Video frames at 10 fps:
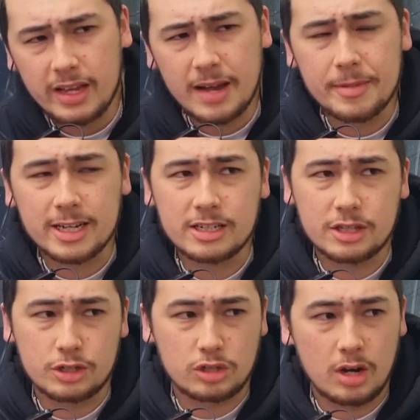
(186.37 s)
coming into
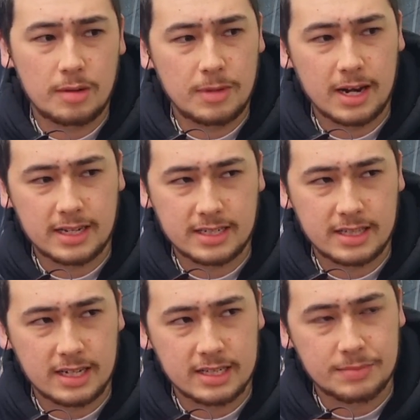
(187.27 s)
the shop. I like to
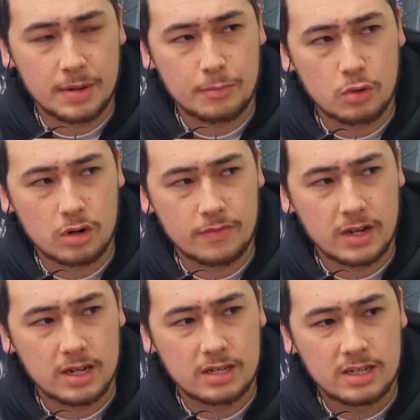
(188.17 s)
think is a bit more of
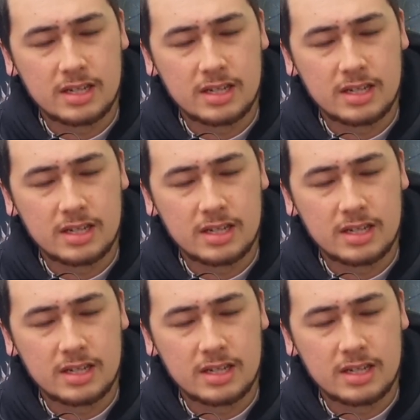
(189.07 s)
a